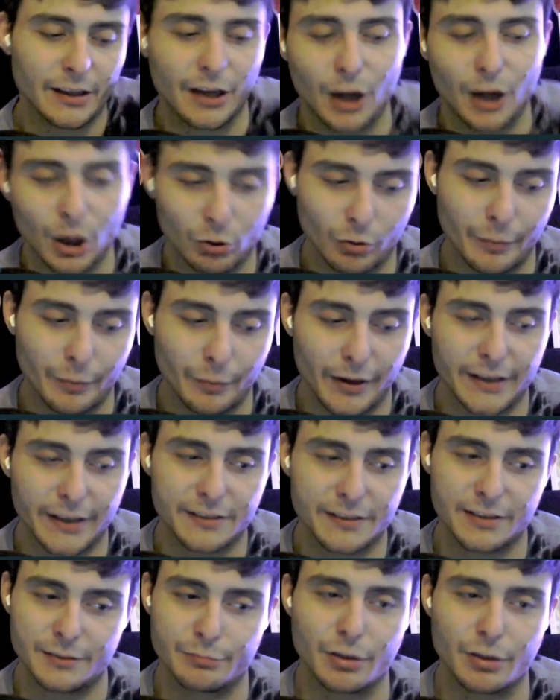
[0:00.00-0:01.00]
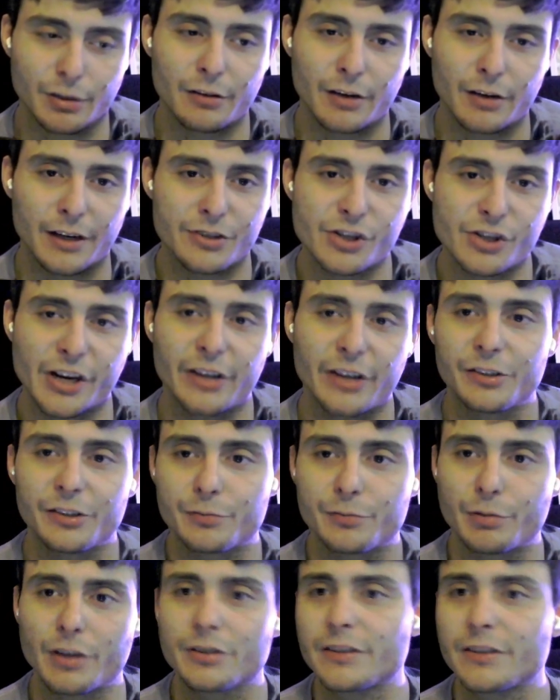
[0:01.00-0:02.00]
Aquaman gets his brother out of jail, and his
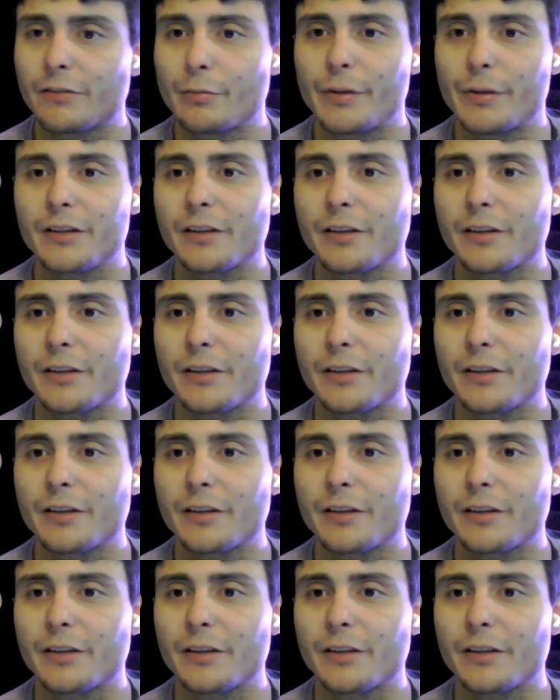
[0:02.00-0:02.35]
brother's never been to